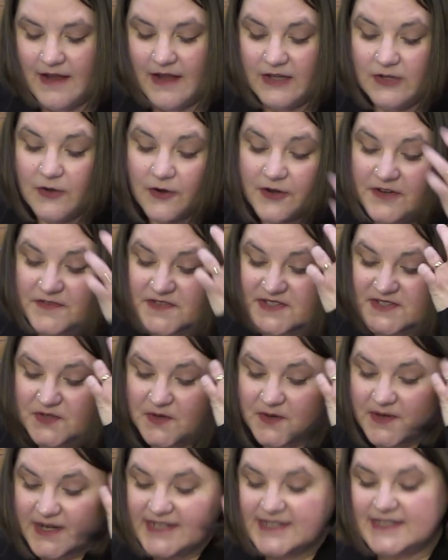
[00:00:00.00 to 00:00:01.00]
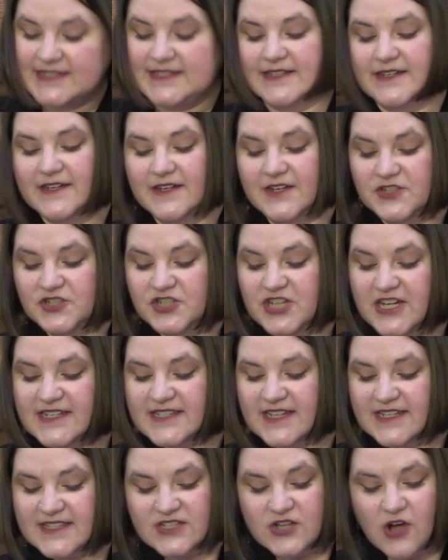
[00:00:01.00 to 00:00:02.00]
Lord of stories,
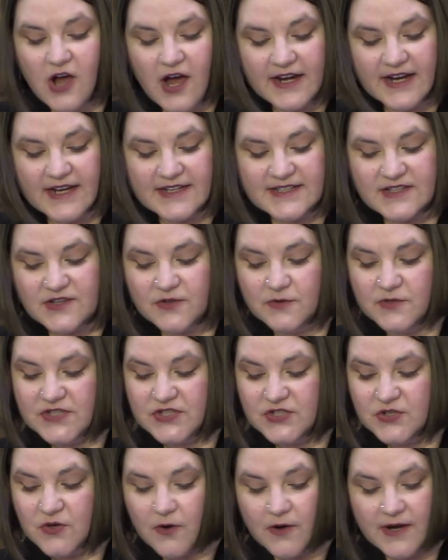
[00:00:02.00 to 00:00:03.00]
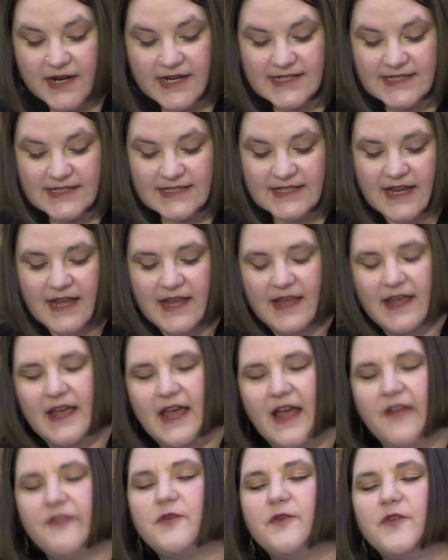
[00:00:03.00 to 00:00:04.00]
Jesus taught us through stories
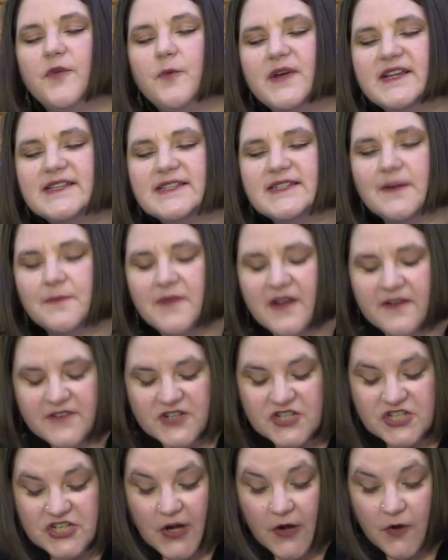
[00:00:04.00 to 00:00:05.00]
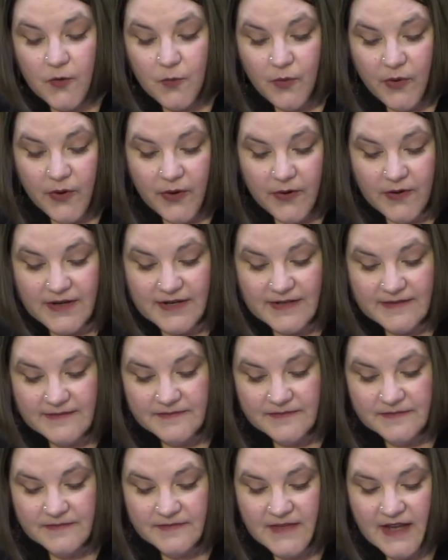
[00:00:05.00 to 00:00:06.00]
and through the wisdom of a shared word.
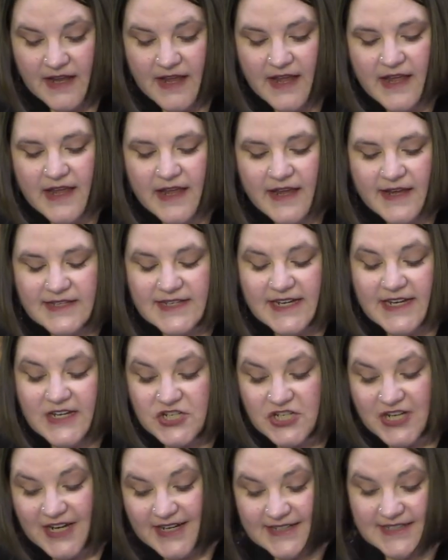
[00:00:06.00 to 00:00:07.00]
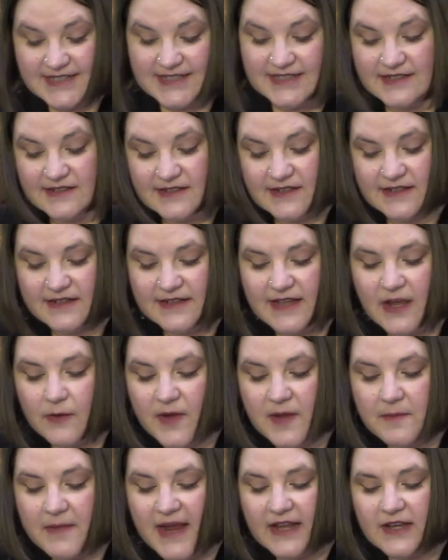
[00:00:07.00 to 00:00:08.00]
Teach us that
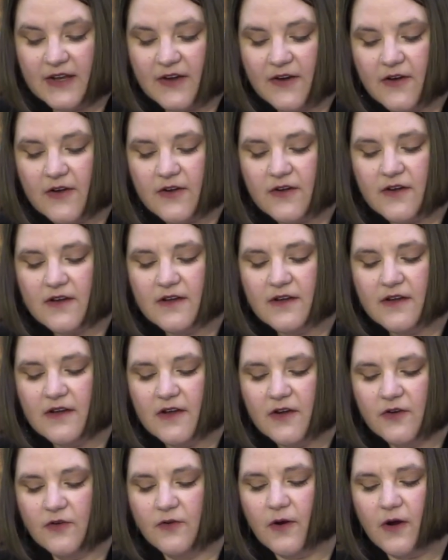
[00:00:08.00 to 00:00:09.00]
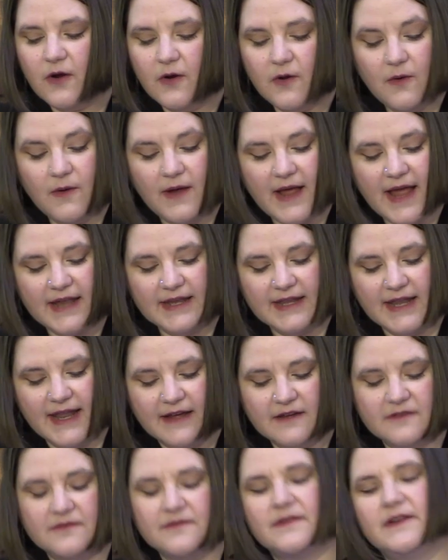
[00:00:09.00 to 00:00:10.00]
we may learn, grow, and
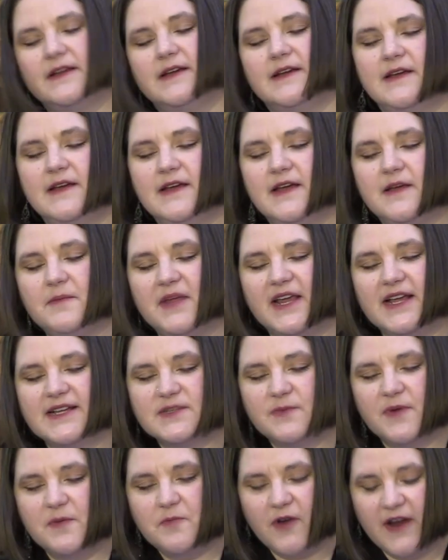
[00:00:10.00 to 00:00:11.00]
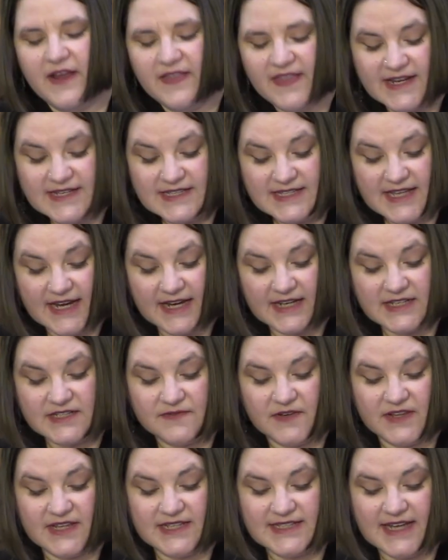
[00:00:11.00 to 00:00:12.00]
love, because we pray these things
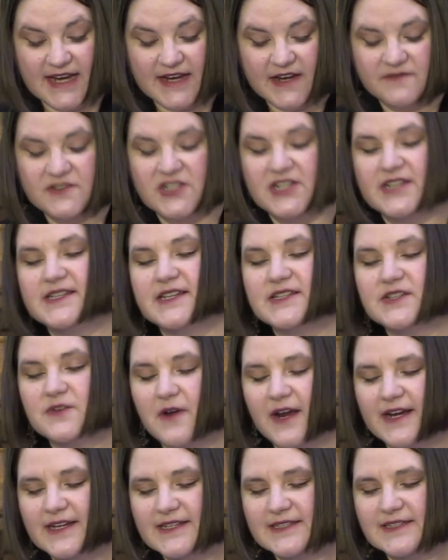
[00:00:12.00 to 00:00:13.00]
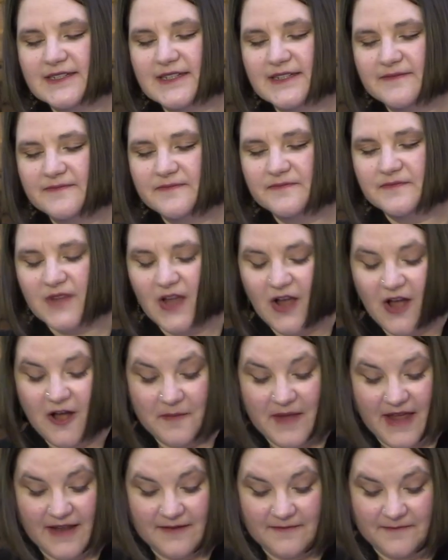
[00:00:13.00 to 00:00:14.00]
for the sake of Jesus Christ.
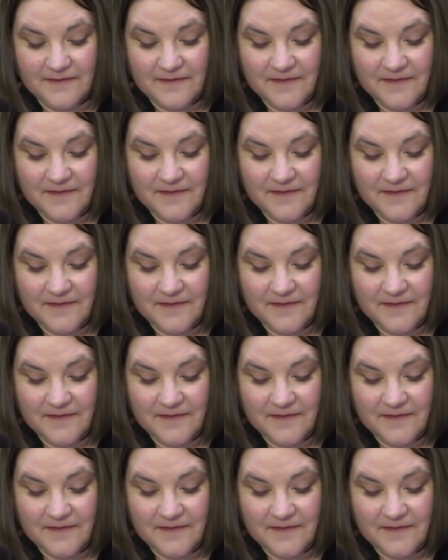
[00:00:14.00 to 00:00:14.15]
Amen.